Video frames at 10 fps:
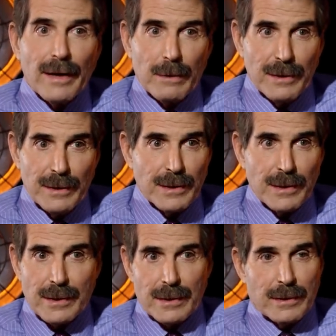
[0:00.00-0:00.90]

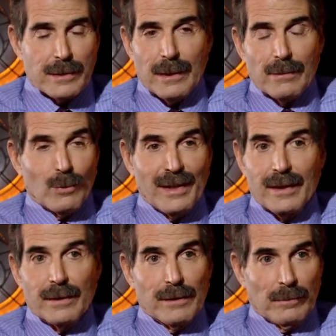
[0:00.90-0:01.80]
enemies than we
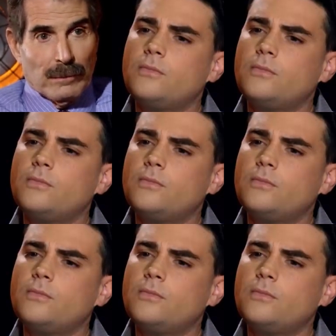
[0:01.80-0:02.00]
kill.